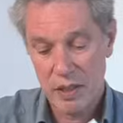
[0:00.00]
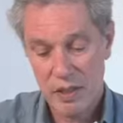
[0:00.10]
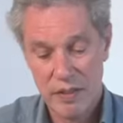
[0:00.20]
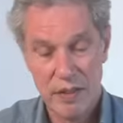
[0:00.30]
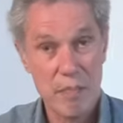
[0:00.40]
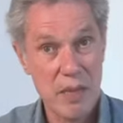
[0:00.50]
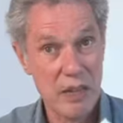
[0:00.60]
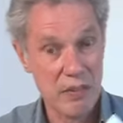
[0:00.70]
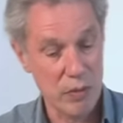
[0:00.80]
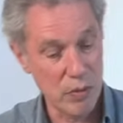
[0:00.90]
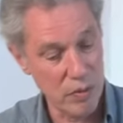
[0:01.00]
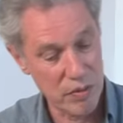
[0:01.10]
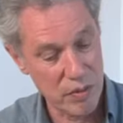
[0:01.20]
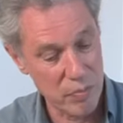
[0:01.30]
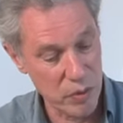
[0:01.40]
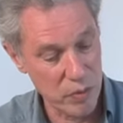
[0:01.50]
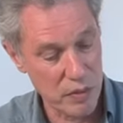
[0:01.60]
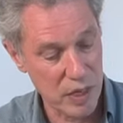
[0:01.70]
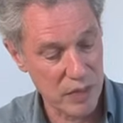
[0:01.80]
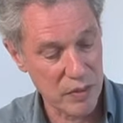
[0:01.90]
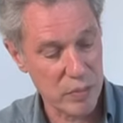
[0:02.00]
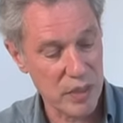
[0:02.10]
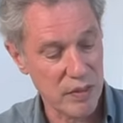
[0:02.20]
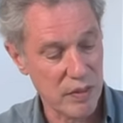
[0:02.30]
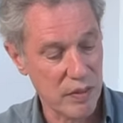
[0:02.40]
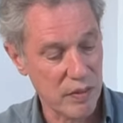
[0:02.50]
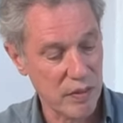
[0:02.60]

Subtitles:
These are the muscle to move larger pieces.